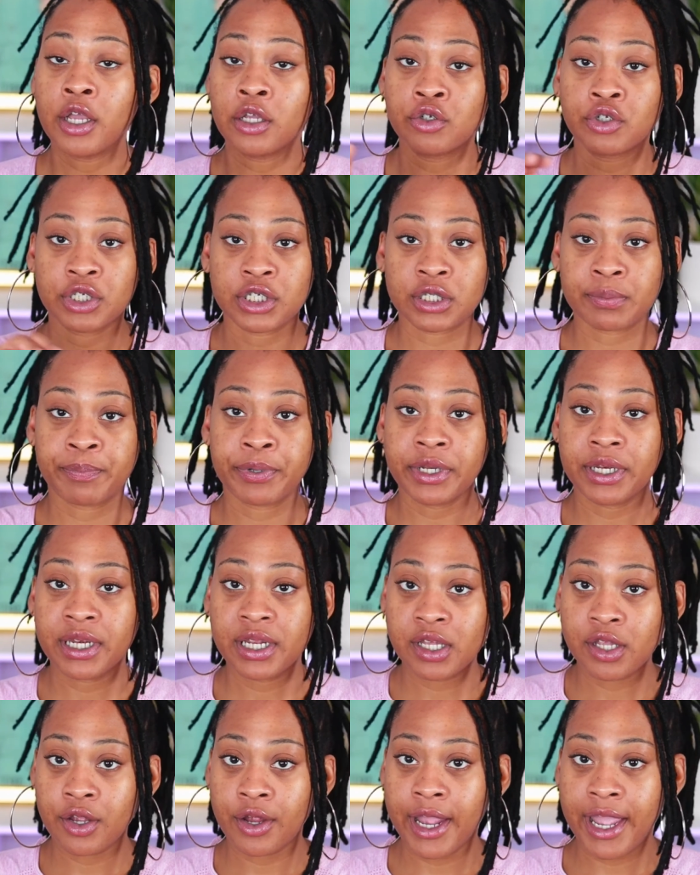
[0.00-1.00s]
You just put it
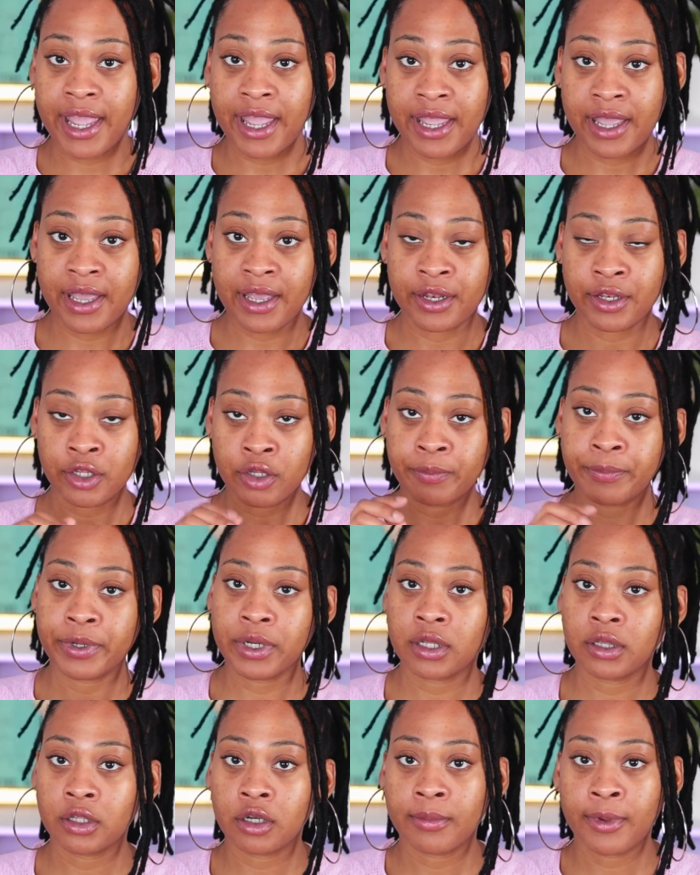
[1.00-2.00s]
in your hand. You
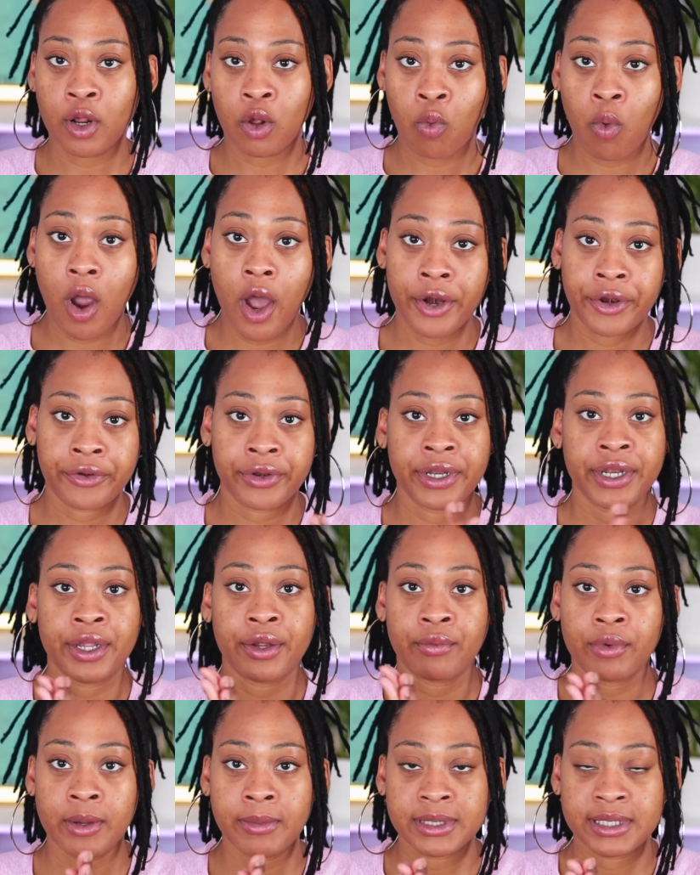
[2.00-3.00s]
put a little bit of water in
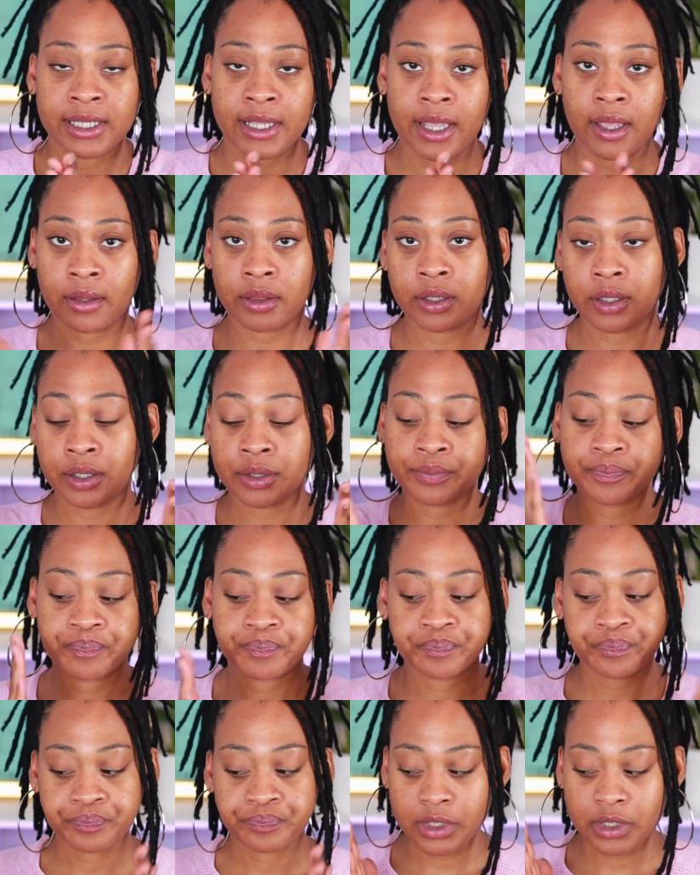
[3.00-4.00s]
it, rub it together,
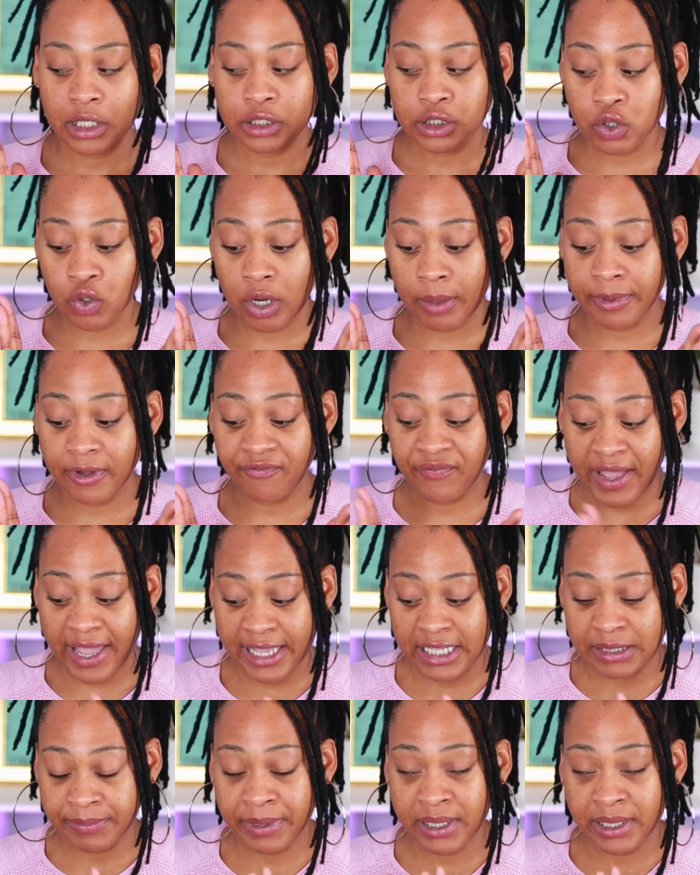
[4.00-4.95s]
scrub your face.